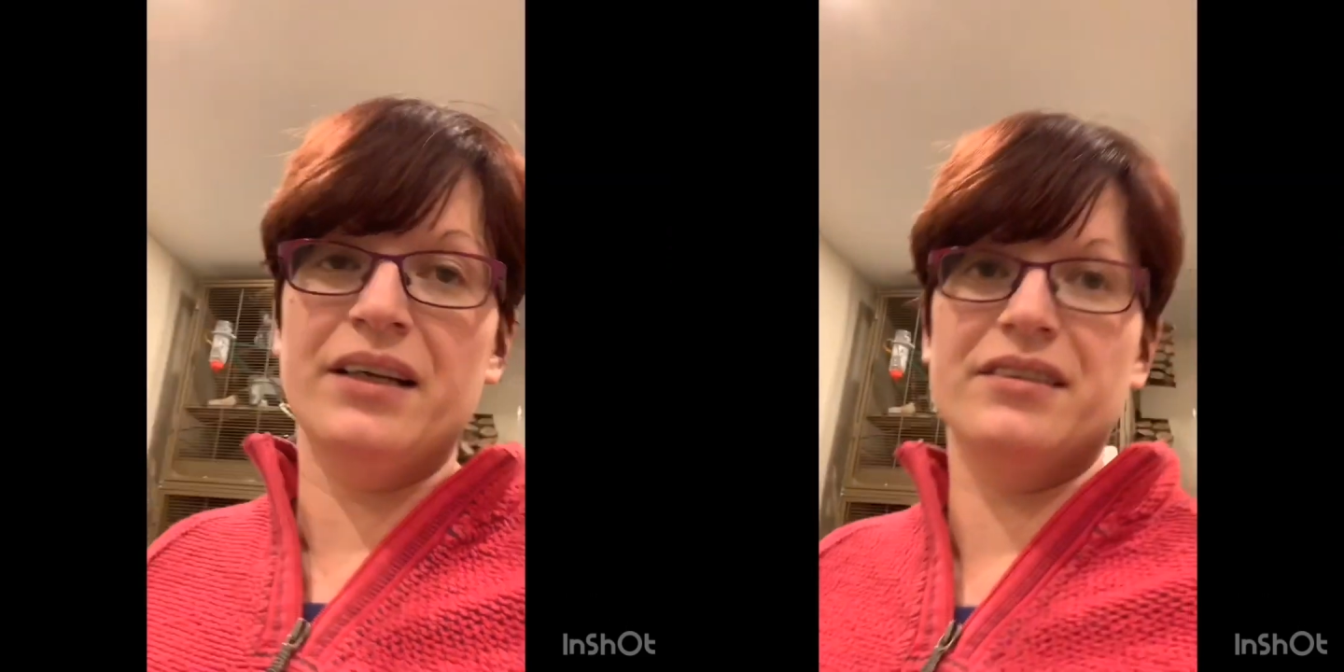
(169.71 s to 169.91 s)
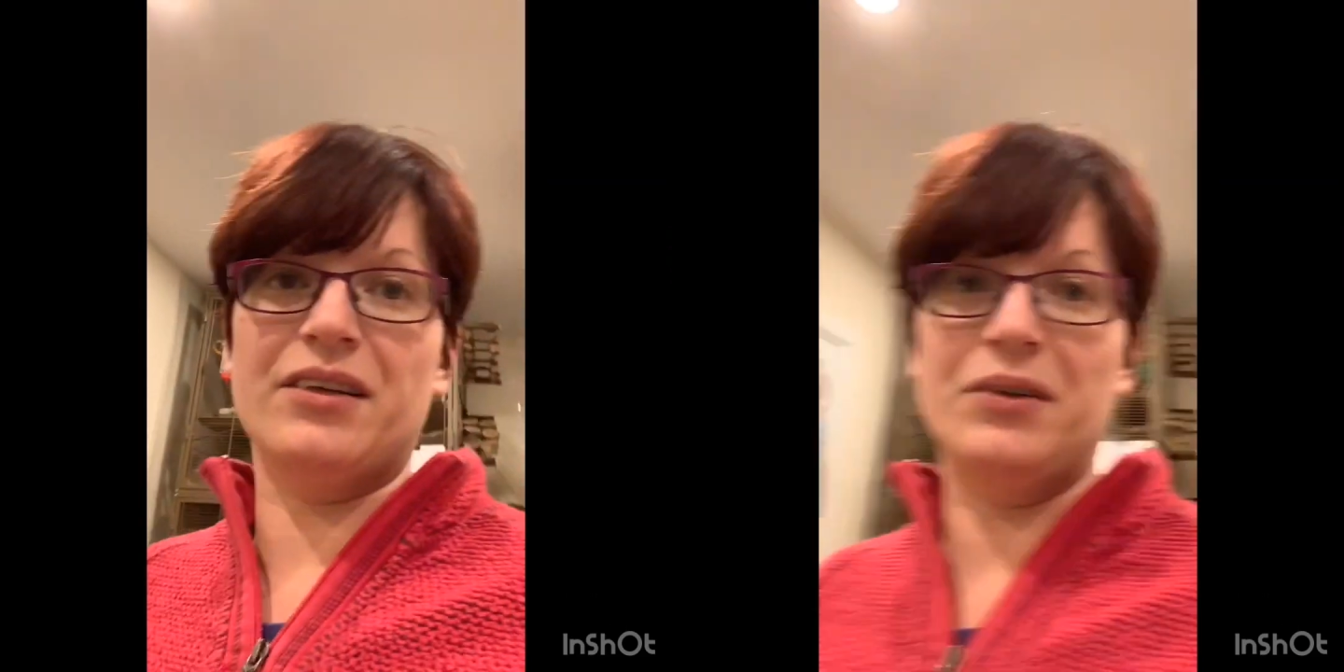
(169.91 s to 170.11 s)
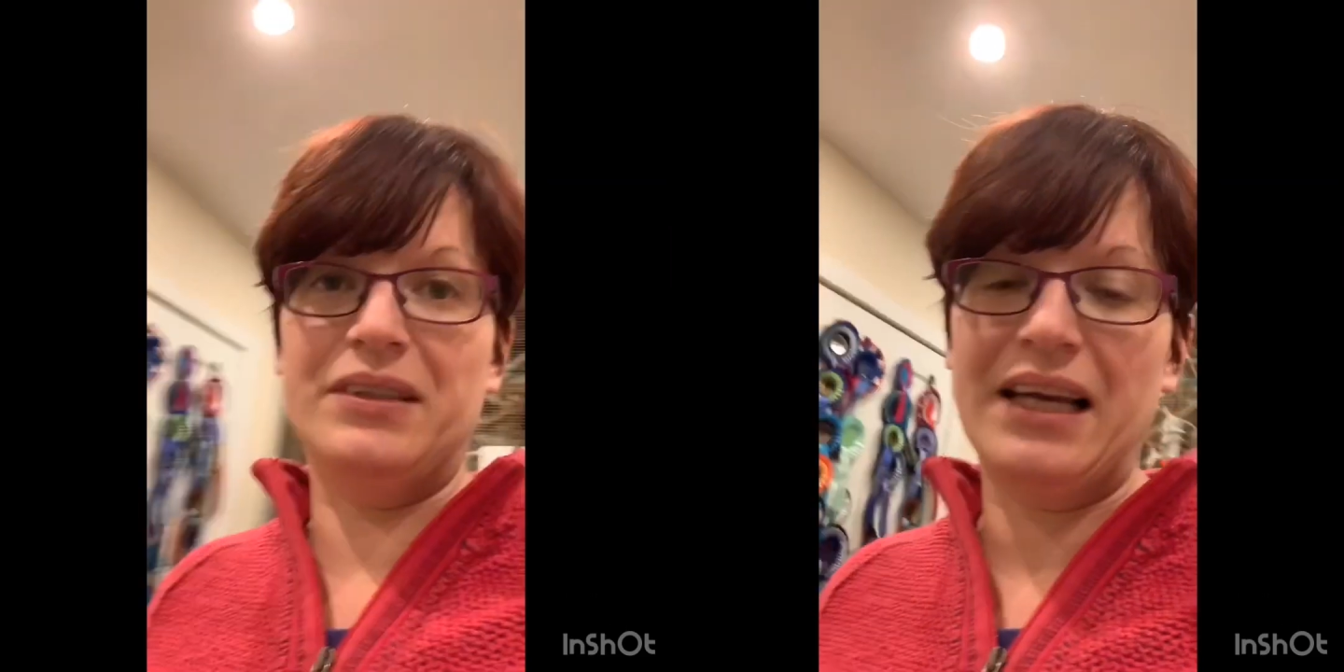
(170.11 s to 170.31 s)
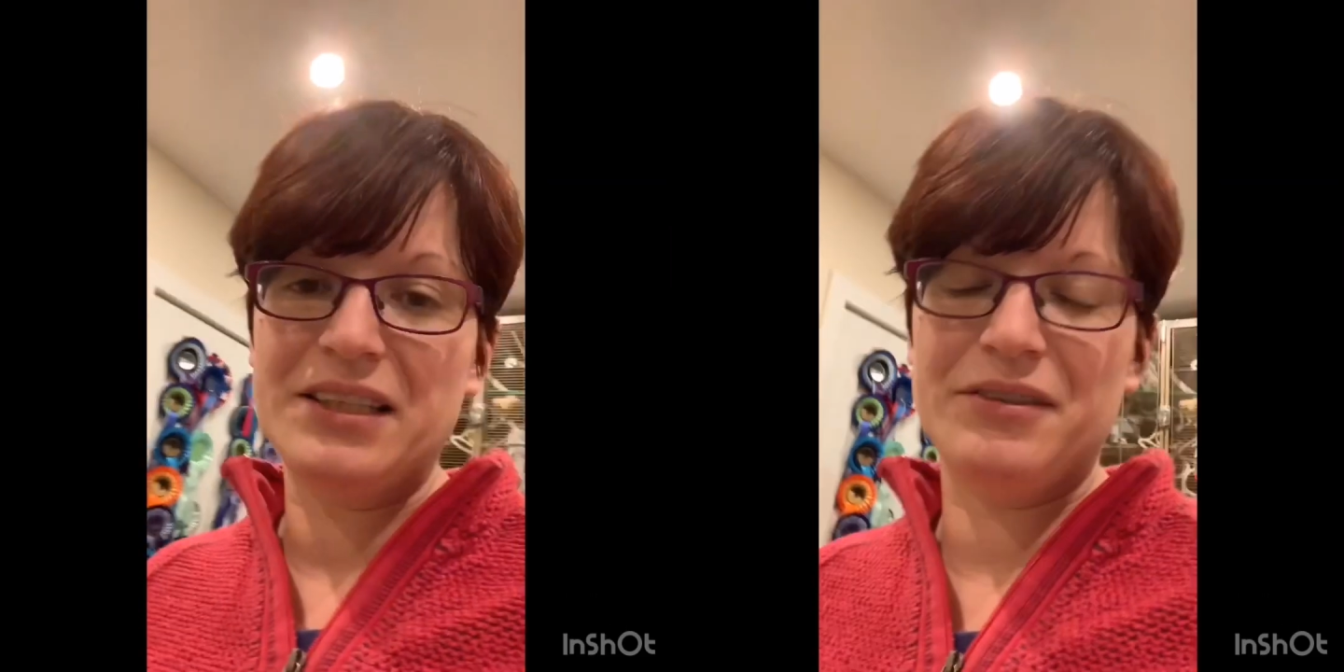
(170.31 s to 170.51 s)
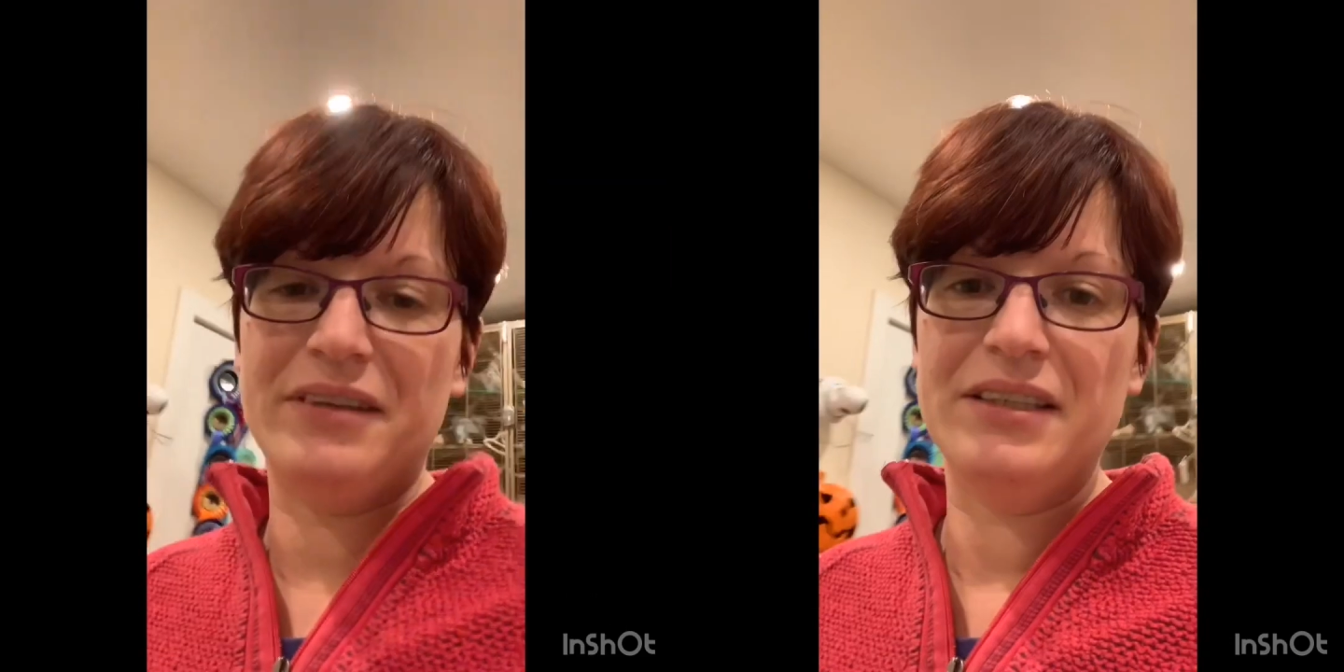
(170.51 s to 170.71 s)
So
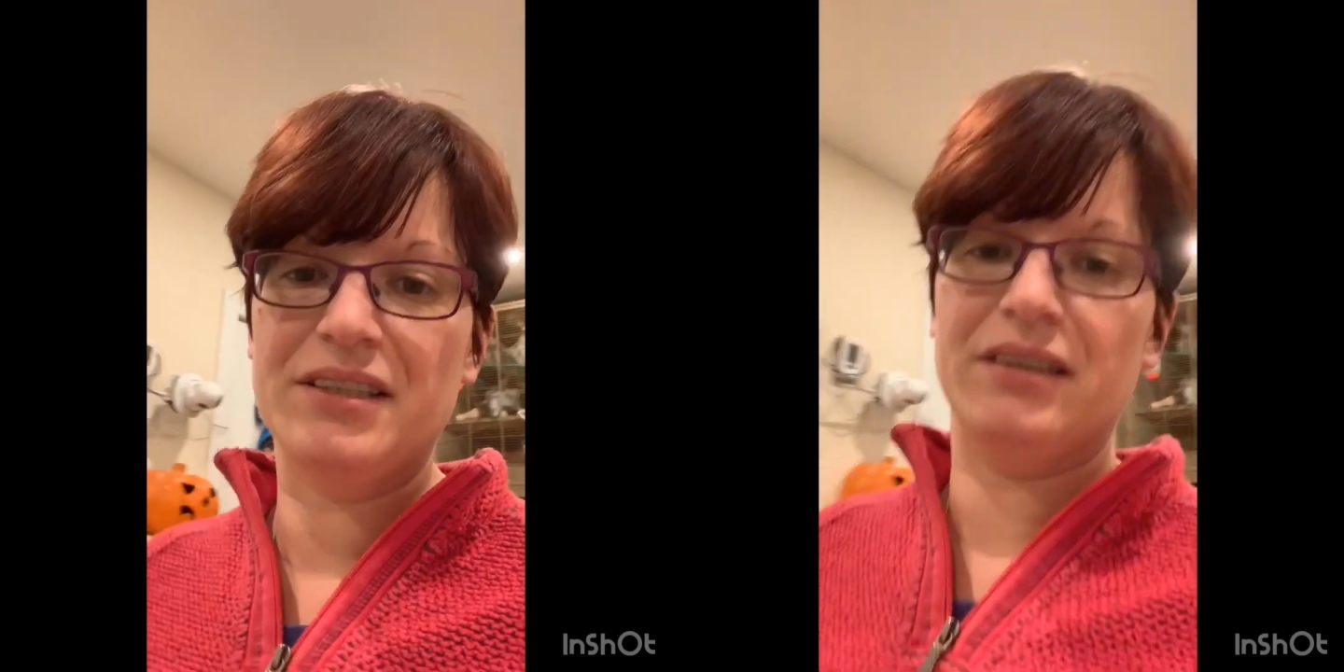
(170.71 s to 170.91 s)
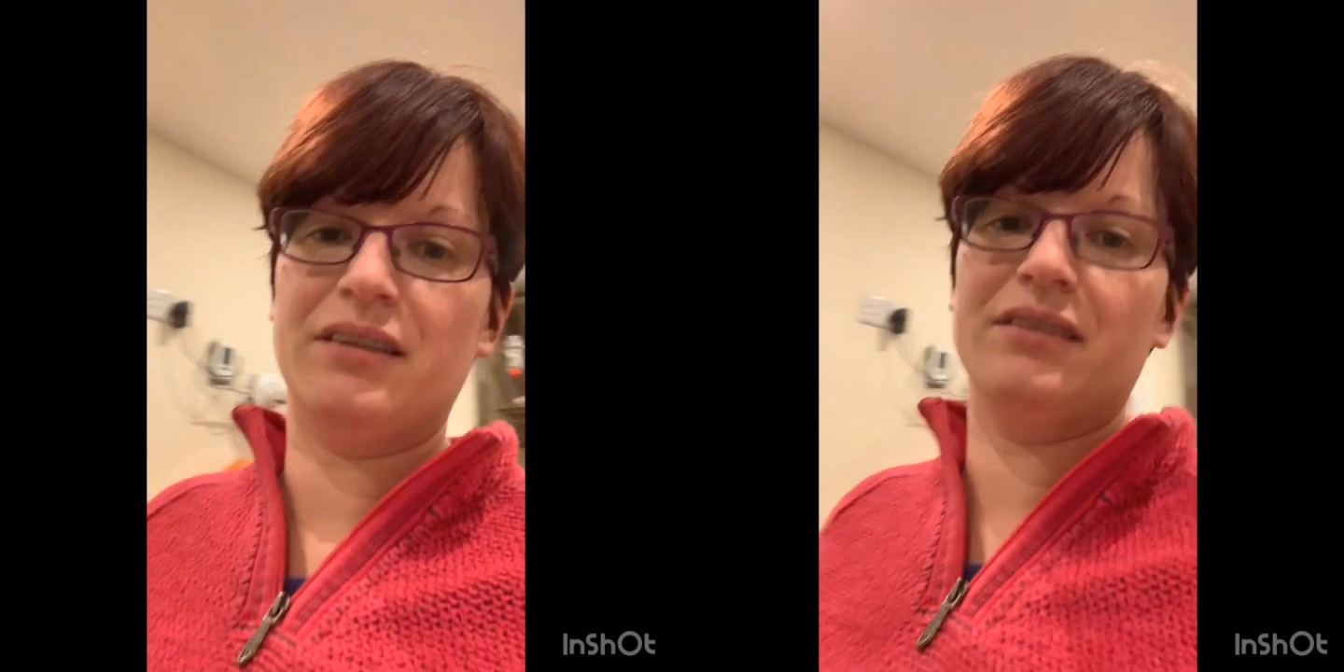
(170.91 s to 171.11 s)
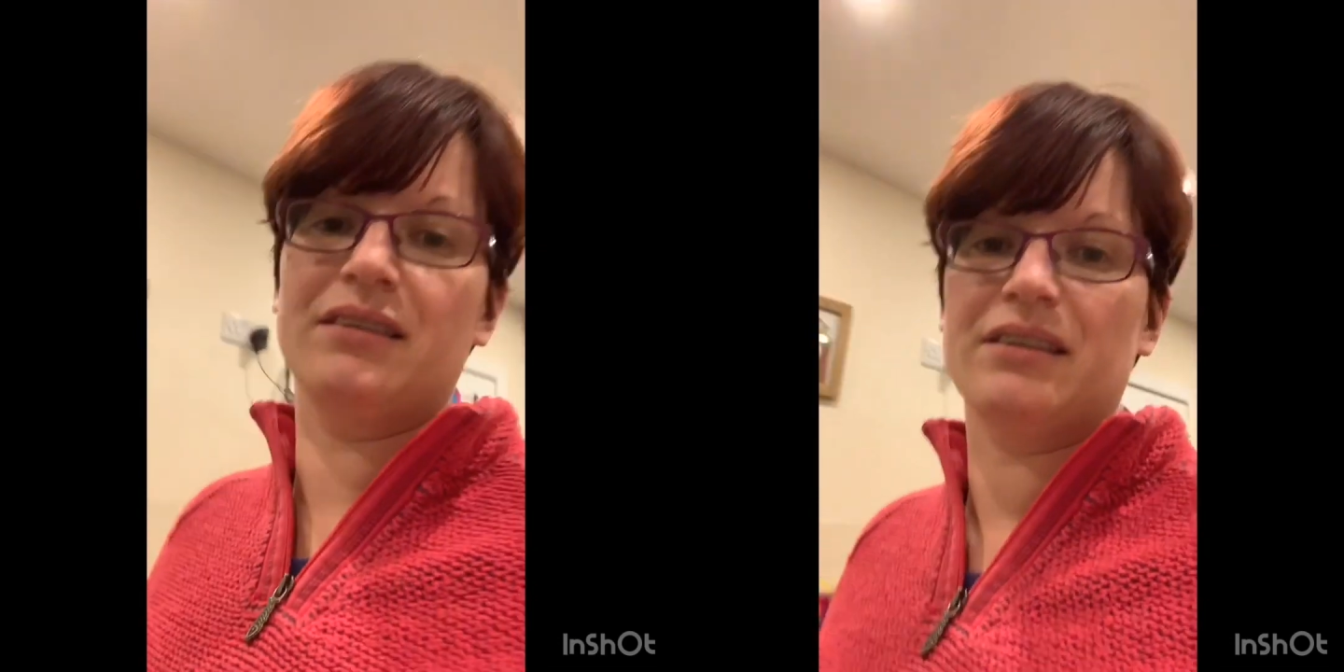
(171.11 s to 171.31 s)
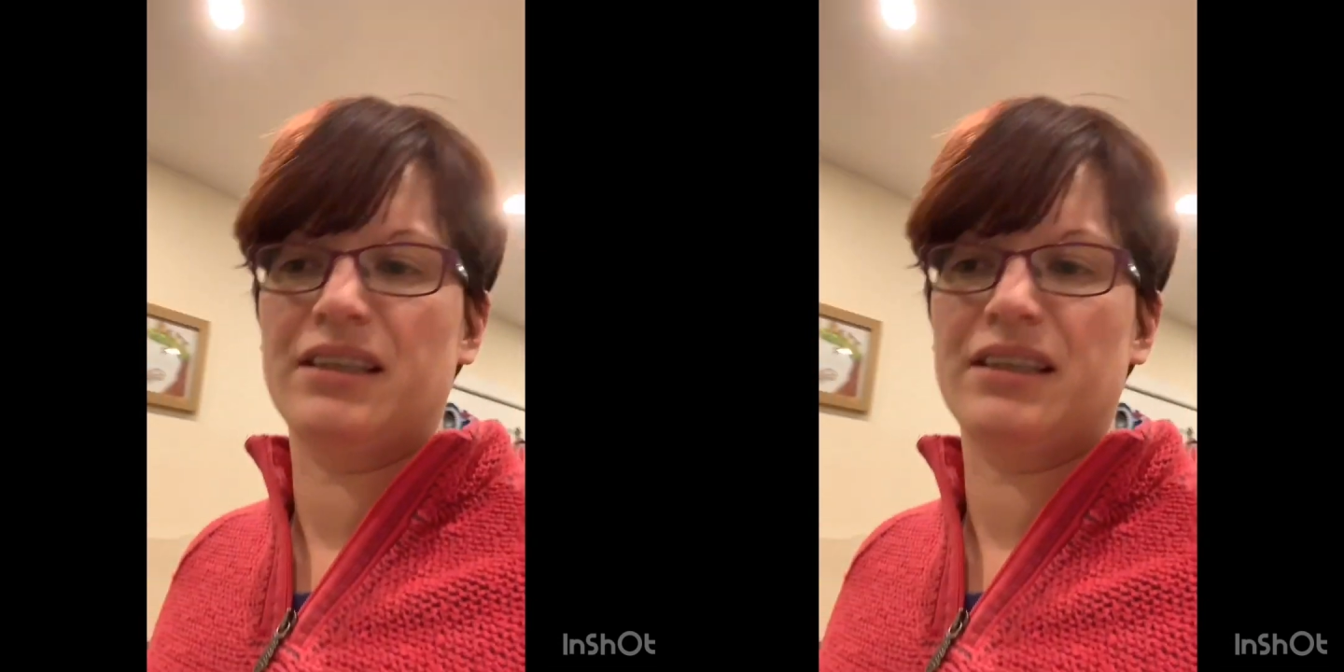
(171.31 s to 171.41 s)
next feature on